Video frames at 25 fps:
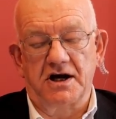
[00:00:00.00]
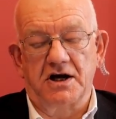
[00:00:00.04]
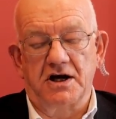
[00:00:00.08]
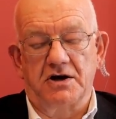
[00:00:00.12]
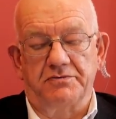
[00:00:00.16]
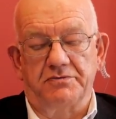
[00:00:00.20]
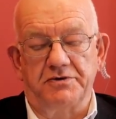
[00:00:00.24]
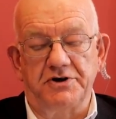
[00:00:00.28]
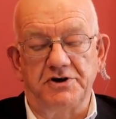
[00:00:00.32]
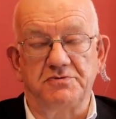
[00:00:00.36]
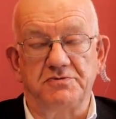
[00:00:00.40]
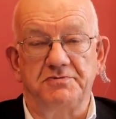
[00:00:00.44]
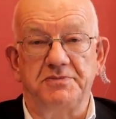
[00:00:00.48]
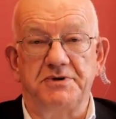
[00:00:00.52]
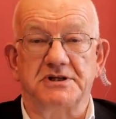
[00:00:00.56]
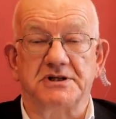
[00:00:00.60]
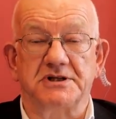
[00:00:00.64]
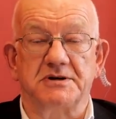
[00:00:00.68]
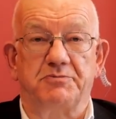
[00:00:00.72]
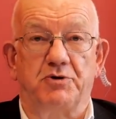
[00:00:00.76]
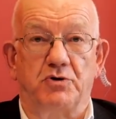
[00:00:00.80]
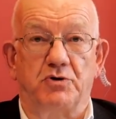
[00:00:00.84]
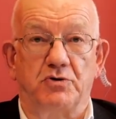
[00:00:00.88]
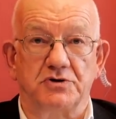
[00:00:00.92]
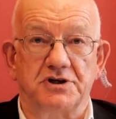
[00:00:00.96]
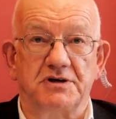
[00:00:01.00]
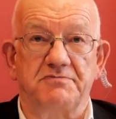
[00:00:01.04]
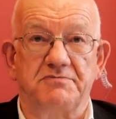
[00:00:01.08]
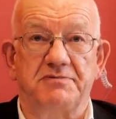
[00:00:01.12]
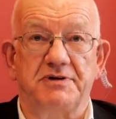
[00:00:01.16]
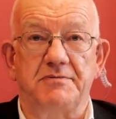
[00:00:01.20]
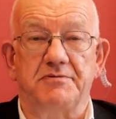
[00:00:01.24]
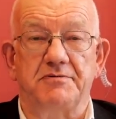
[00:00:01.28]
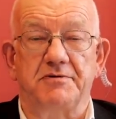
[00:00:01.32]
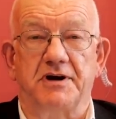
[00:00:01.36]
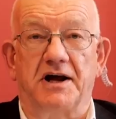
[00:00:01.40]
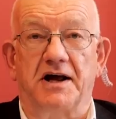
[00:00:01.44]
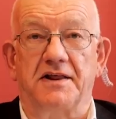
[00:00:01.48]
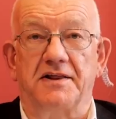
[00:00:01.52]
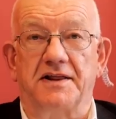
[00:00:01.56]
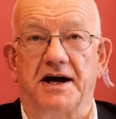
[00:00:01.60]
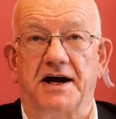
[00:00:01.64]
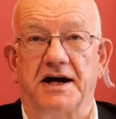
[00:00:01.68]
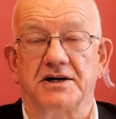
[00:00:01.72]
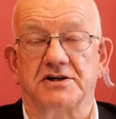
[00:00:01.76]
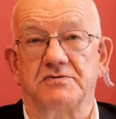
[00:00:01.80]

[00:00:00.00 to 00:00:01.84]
We should be supporting people like that,